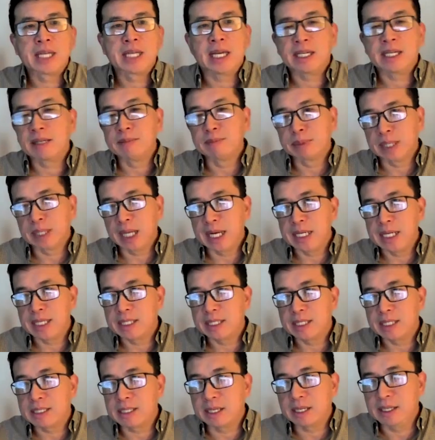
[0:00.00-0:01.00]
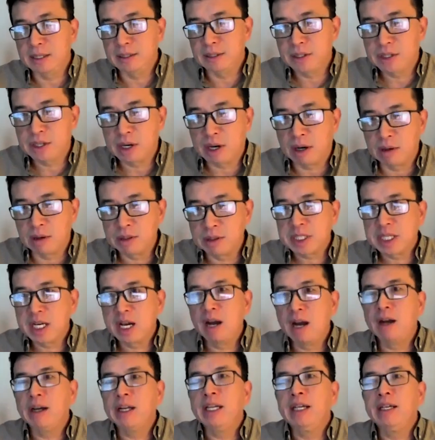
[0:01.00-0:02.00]
taken place in Charles
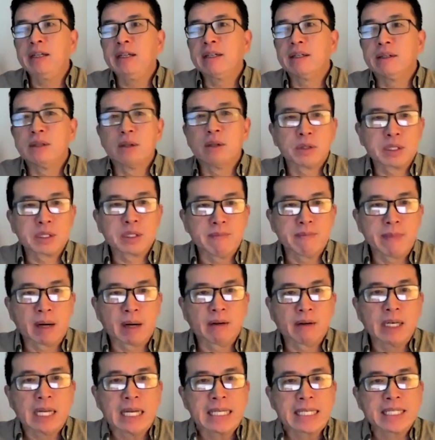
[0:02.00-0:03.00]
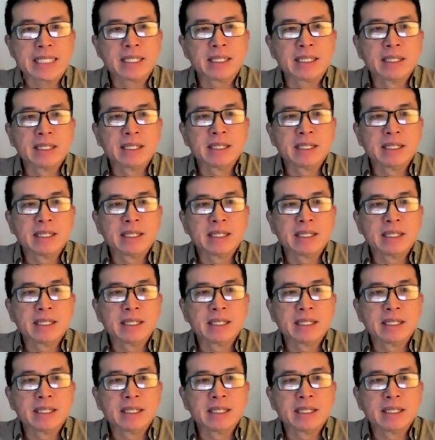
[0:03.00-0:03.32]
County, Northern Maryland.